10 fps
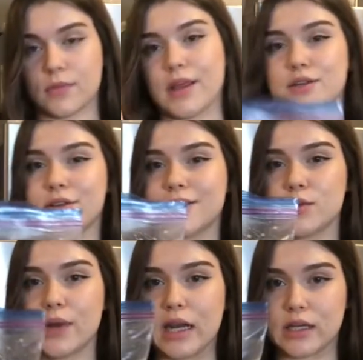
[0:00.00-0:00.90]
So this is
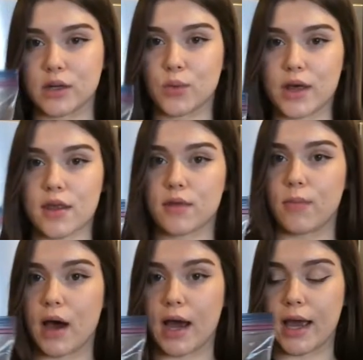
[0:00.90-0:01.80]
what I did with
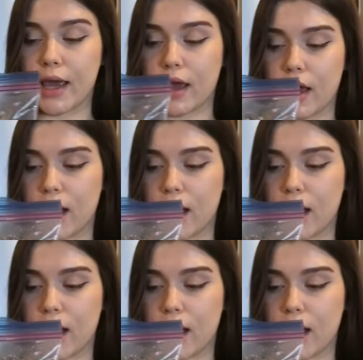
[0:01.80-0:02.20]
my